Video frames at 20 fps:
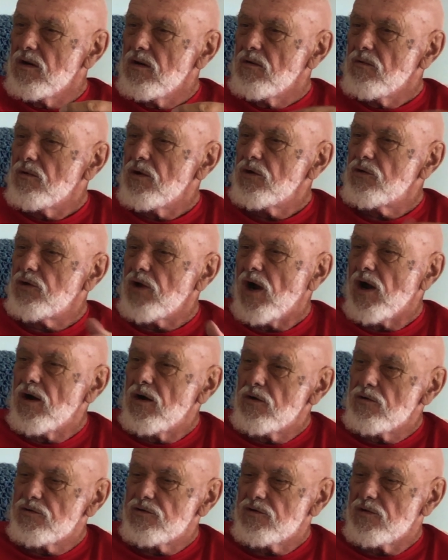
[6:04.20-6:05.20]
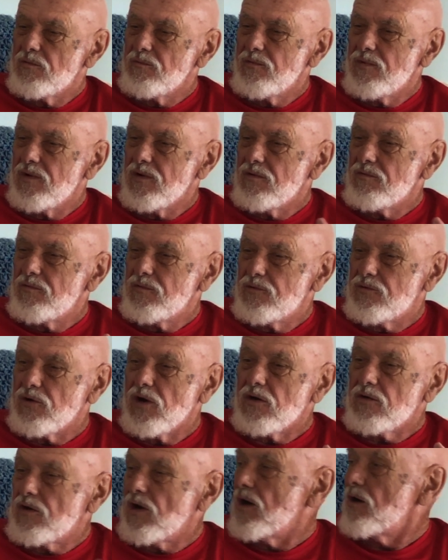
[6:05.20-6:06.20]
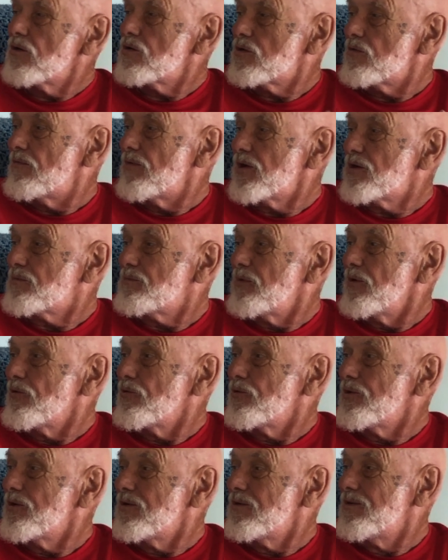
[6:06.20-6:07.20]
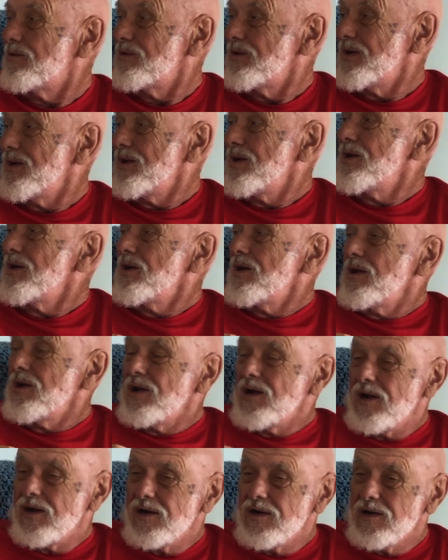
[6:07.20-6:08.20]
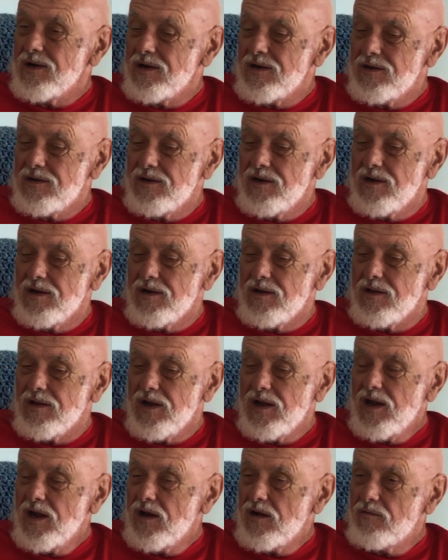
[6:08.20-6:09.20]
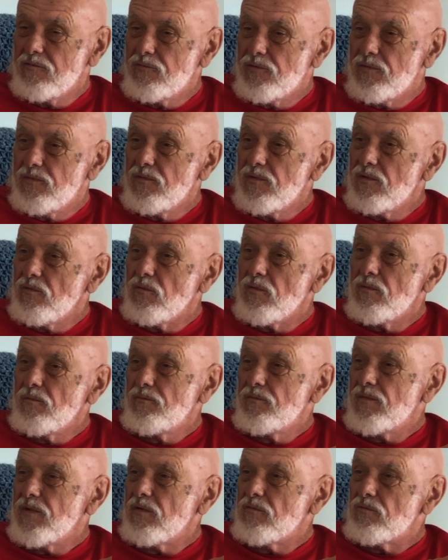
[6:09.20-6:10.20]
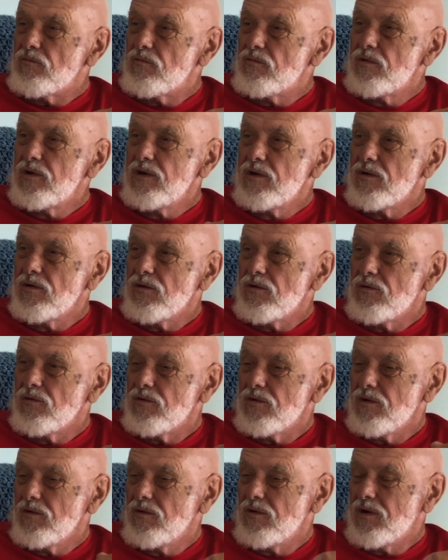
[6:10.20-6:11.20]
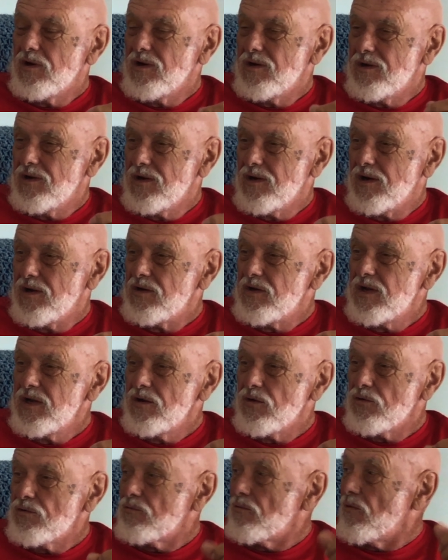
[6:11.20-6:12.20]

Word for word: where tires, uh, truck tires have exploded, and they have that real annealed